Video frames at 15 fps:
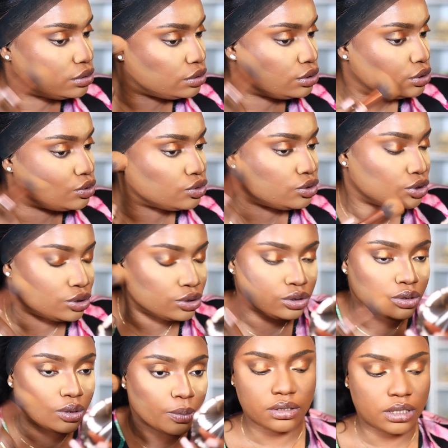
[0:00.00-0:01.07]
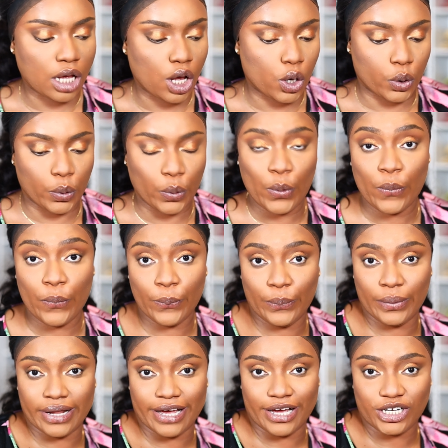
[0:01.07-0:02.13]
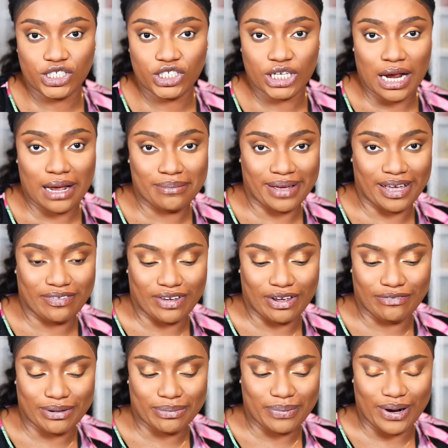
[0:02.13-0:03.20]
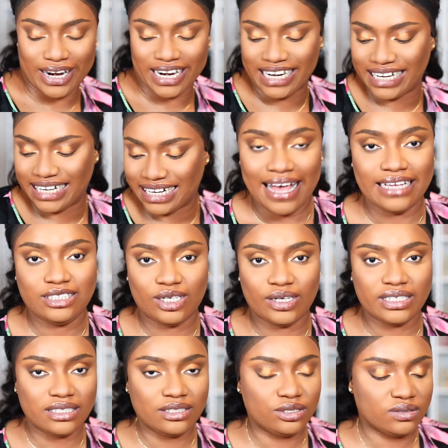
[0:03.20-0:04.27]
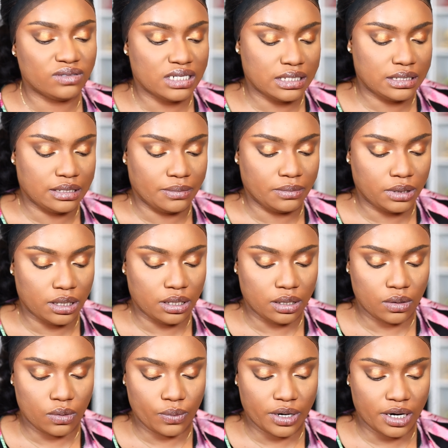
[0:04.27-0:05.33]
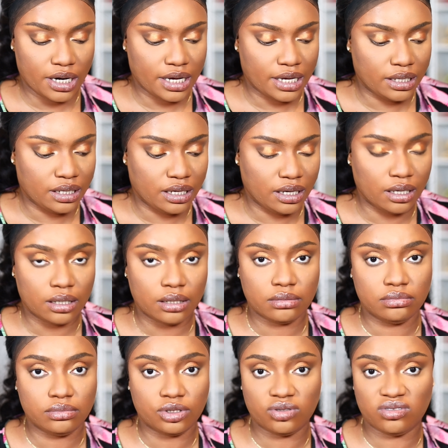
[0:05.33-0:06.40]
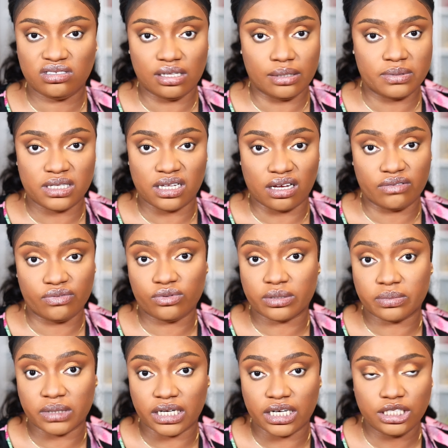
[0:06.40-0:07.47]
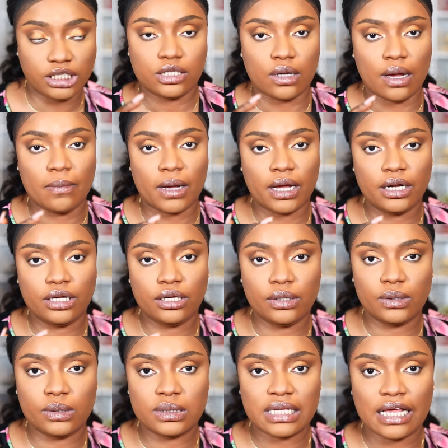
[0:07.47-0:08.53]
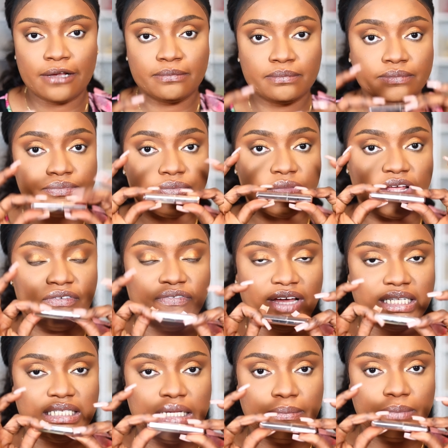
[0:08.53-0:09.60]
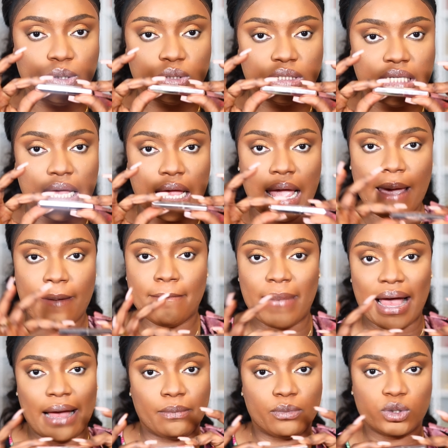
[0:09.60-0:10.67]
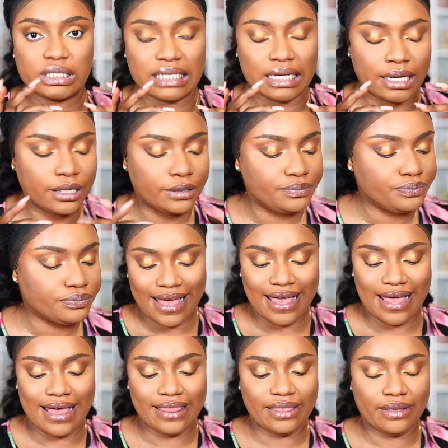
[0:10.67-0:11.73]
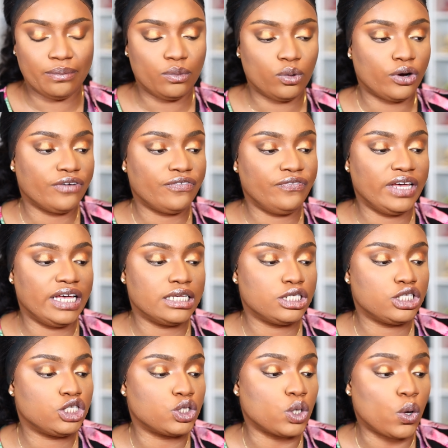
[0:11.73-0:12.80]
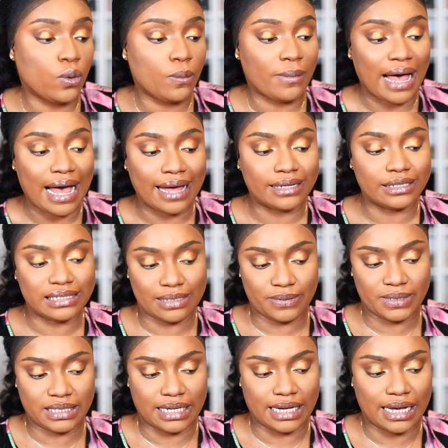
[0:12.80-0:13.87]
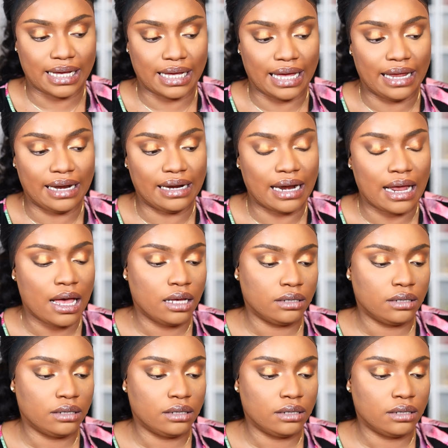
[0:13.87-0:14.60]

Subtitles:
YouTube. So, blush, my favorite part. I started doing something where I like use lipstick for blush. So I'm gonna use the Fenty Beauty Mademoiselle and the Morphe Soul Matte lipstick in